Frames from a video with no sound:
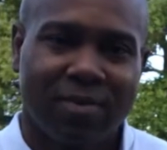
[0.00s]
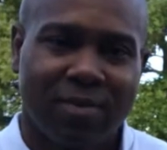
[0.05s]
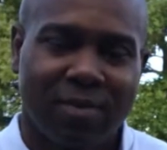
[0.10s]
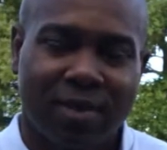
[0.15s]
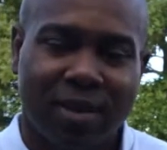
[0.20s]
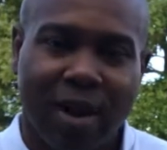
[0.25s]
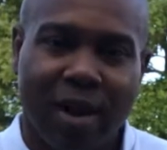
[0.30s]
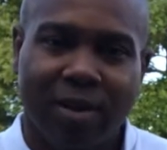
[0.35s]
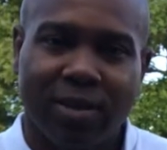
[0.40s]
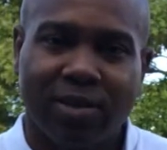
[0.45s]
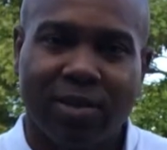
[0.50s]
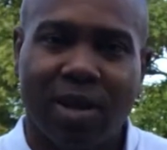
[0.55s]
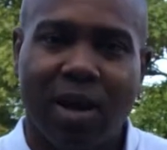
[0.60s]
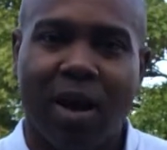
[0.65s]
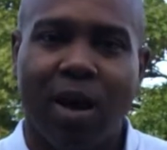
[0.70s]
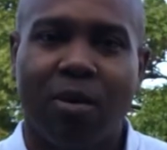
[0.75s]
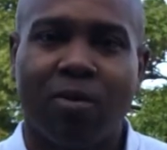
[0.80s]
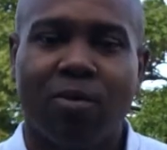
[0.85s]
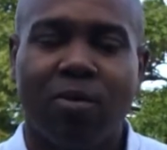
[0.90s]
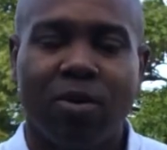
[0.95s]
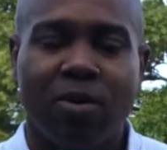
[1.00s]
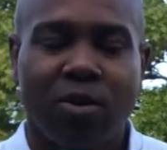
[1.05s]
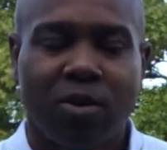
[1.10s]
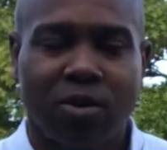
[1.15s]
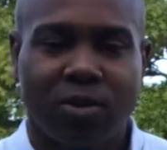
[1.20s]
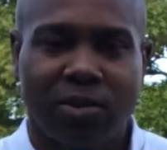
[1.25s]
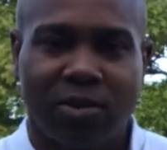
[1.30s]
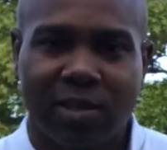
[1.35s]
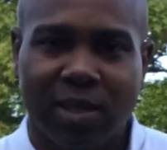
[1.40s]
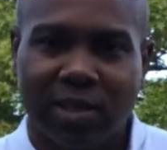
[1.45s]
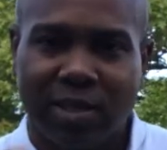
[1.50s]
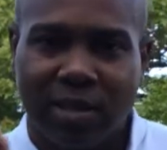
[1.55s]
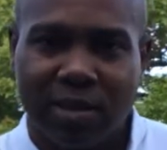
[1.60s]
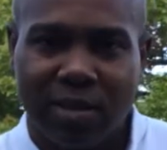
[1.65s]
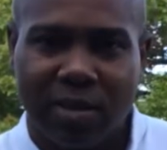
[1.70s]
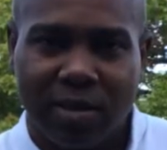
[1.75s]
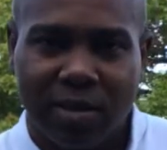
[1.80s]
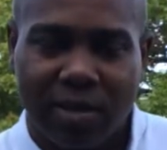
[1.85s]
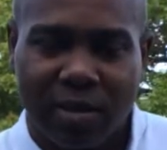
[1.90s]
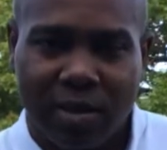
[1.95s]
That is how you set up
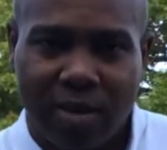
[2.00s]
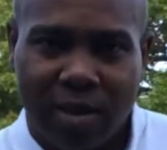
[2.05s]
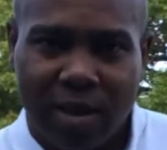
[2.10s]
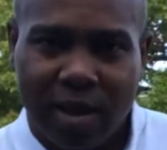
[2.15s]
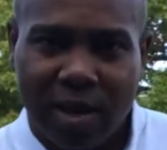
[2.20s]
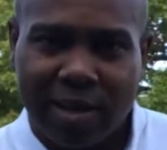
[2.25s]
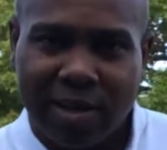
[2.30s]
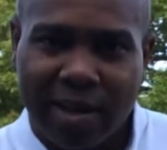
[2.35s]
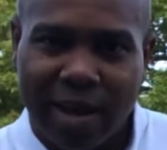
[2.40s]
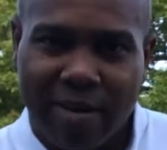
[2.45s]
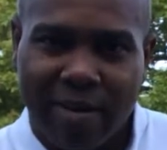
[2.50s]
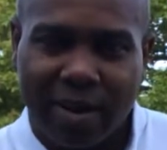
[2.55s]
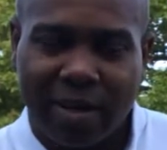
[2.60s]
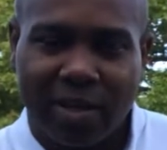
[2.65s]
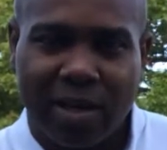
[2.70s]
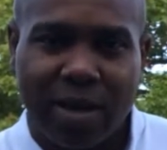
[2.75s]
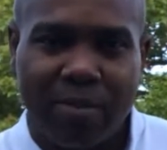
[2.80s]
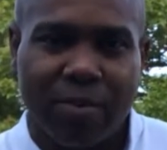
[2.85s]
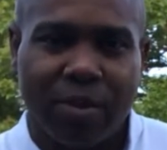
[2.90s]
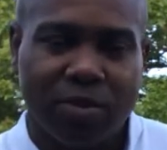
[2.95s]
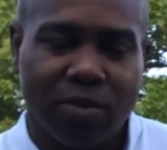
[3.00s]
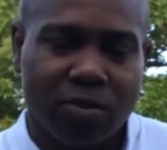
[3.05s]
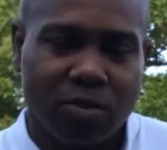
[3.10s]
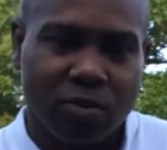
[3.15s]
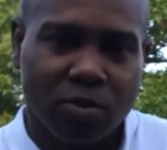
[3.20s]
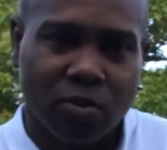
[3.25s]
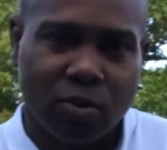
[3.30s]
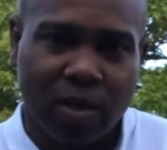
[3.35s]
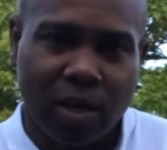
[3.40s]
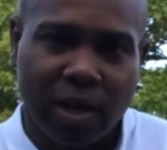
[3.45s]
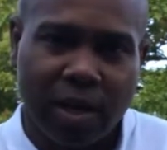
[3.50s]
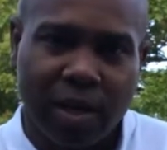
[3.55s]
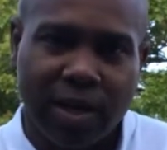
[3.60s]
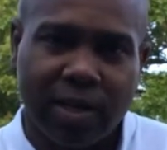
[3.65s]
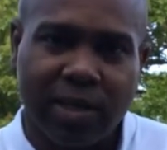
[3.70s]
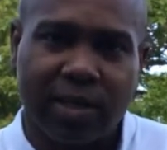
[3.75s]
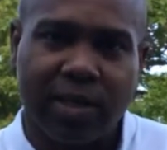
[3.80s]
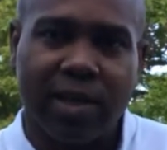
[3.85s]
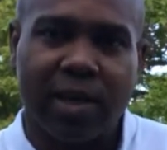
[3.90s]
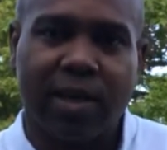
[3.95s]
a direct debit to clear
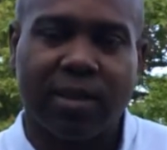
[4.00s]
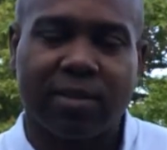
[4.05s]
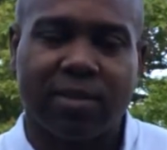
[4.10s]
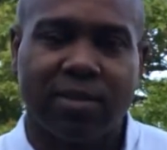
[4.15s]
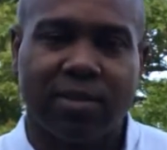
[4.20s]
the debt.